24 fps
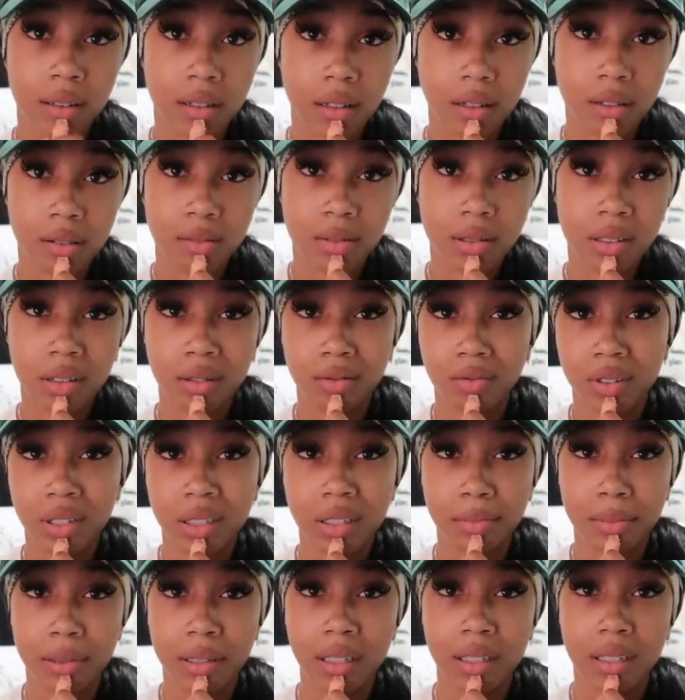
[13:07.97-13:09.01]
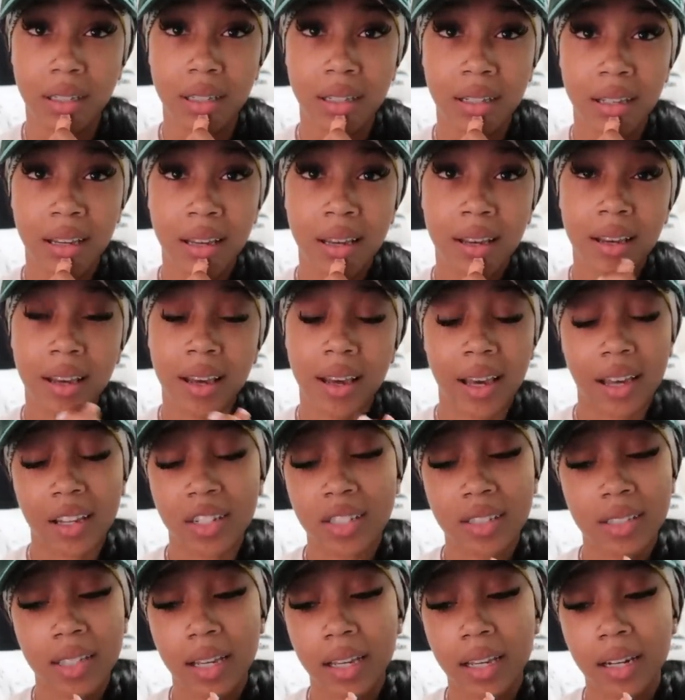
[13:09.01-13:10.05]
clips can really be
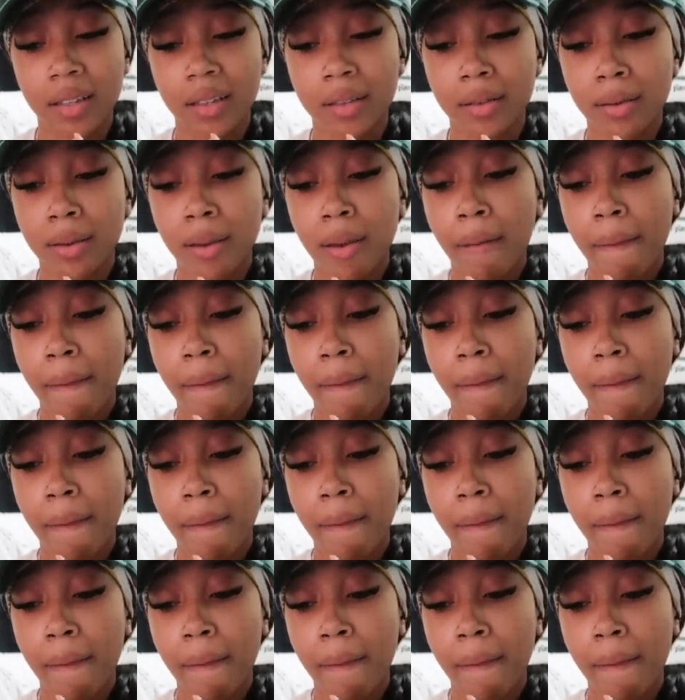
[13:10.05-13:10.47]
agitating.